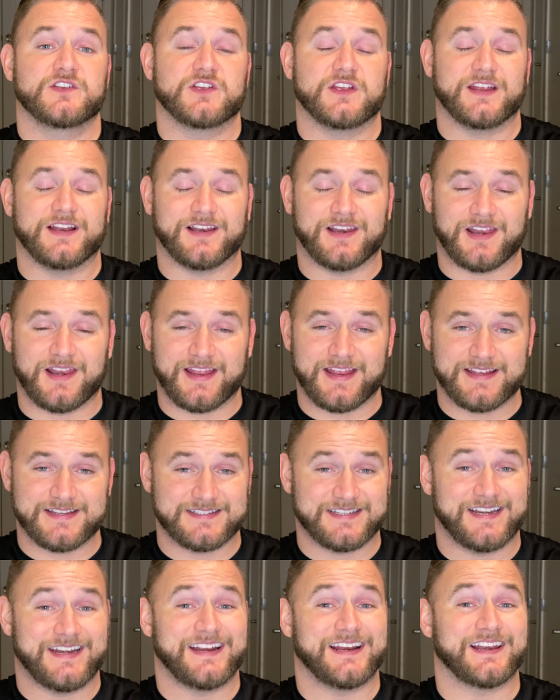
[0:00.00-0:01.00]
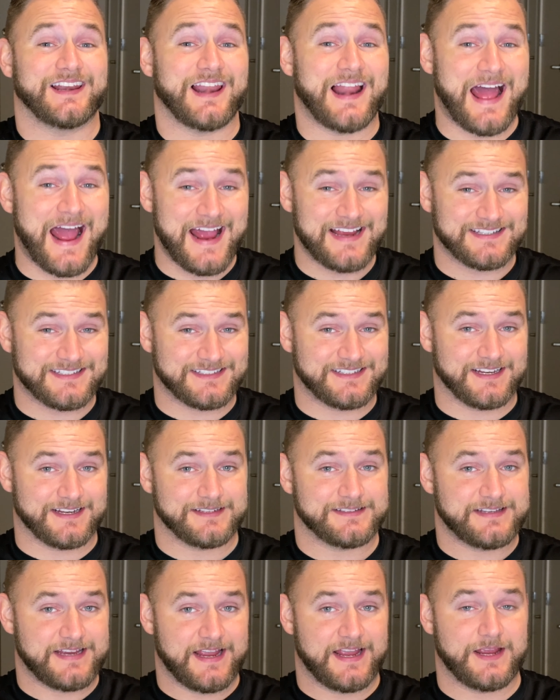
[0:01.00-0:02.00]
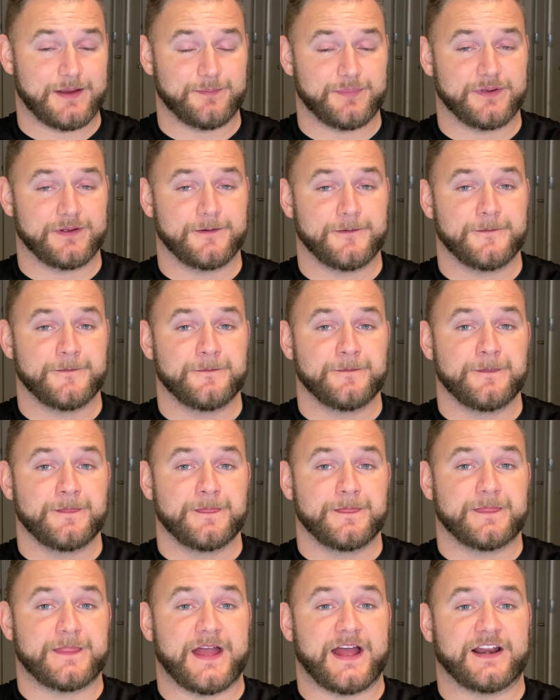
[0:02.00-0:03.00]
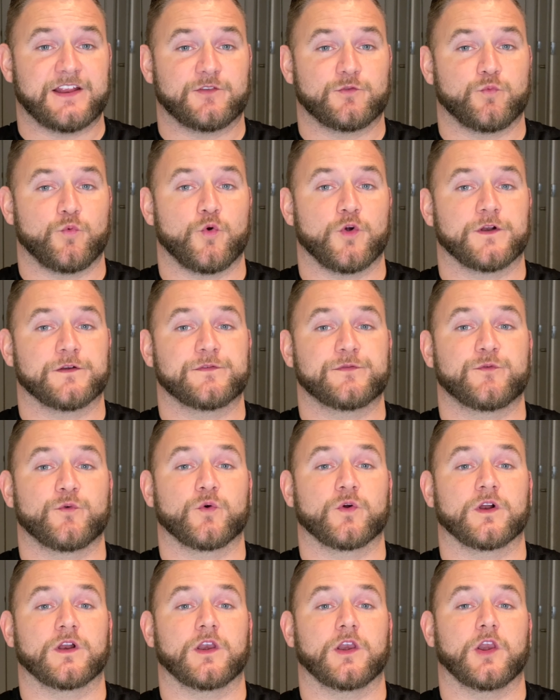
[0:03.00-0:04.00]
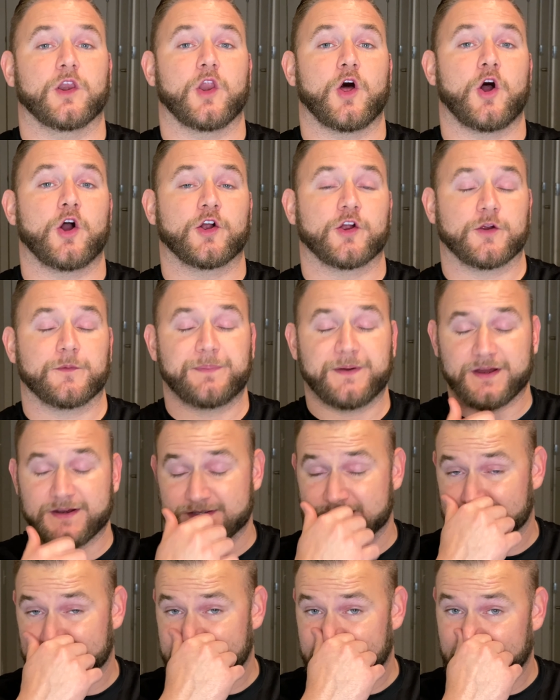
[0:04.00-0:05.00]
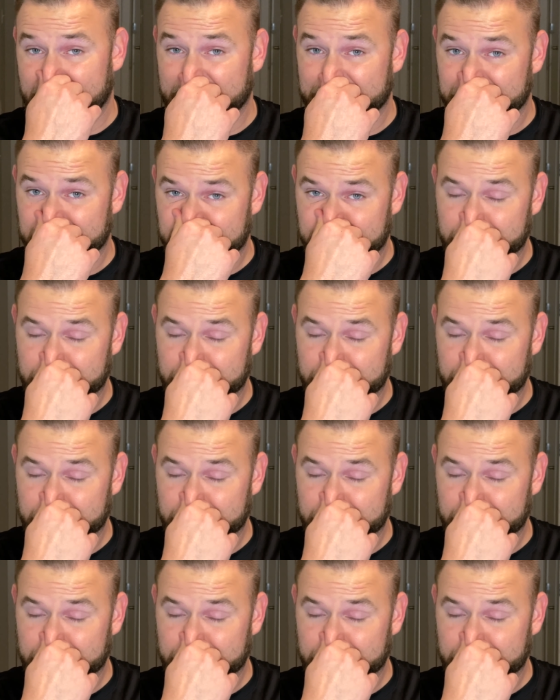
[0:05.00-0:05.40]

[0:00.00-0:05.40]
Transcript: is an elastic tape that is worn for longer periods of time.